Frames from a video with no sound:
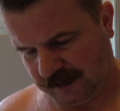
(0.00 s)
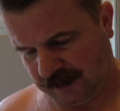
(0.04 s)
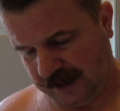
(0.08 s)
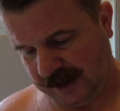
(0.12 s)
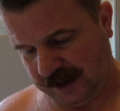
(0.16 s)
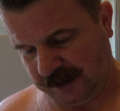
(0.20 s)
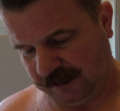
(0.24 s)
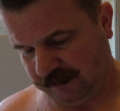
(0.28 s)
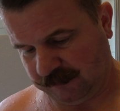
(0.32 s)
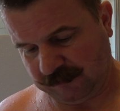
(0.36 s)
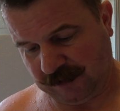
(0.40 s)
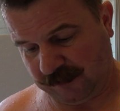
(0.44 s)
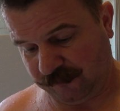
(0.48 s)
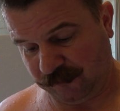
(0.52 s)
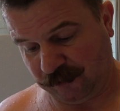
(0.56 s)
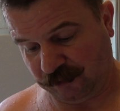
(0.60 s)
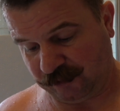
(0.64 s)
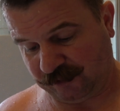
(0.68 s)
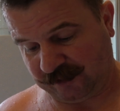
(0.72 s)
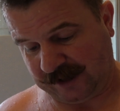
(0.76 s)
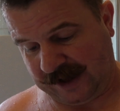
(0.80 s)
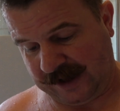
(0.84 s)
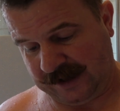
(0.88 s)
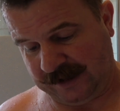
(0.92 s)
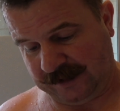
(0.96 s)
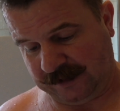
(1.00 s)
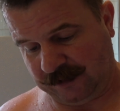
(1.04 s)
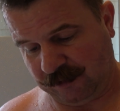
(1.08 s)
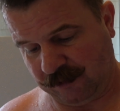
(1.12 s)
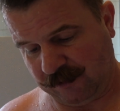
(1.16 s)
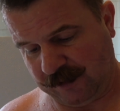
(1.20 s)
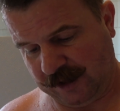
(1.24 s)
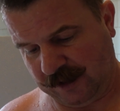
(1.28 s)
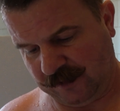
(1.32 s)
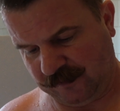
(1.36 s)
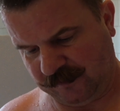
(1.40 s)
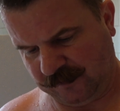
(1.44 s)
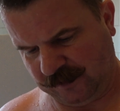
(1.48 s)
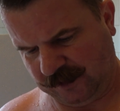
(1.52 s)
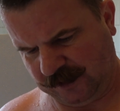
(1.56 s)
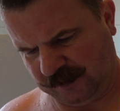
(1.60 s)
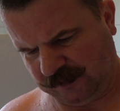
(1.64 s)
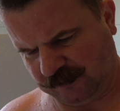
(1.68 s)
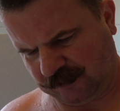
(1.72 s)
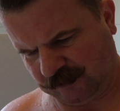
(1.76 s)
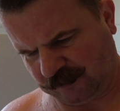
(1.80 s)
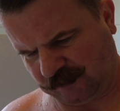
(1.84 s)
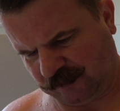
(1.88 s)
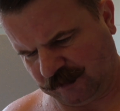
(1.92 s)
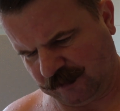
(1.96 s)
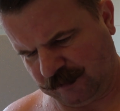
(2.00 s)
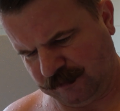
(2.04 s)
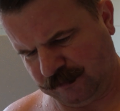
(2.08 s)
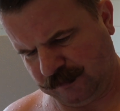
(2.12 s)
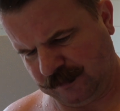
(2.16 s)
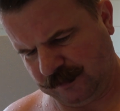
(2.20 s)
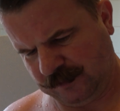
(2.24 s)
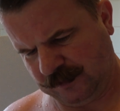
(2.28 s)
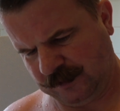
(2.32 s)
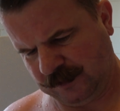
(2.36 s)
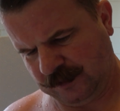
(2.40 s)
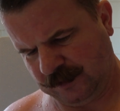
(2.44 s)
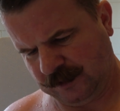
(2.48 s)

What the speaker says: I've not sanded it or anything. It's got some.